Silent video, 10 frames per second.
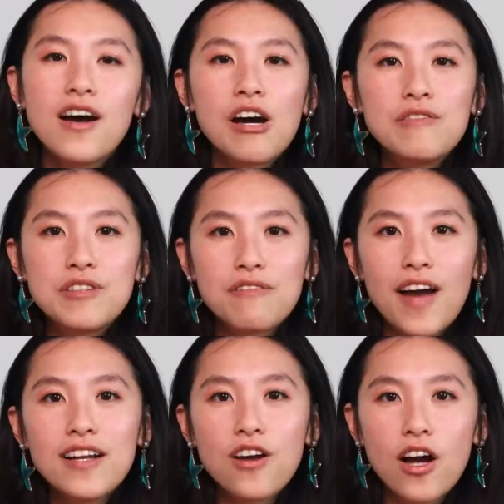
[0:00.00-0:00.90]
of
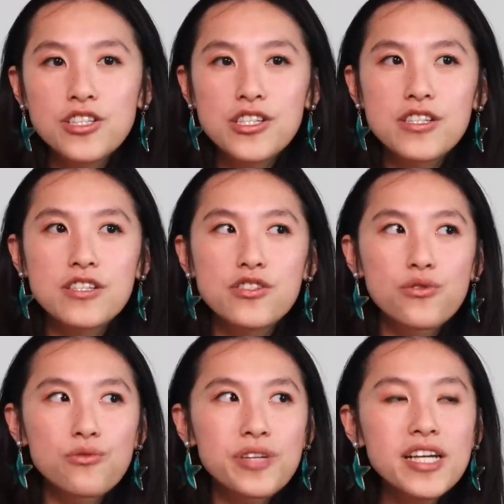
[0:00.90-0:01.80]
divine consciousness, to
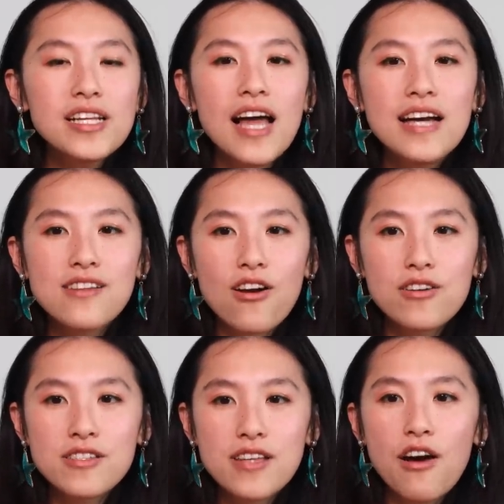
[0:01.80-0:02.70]
realize
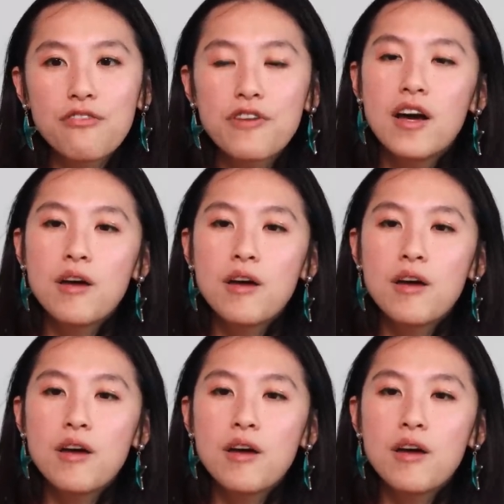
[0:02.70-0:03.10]
ourselves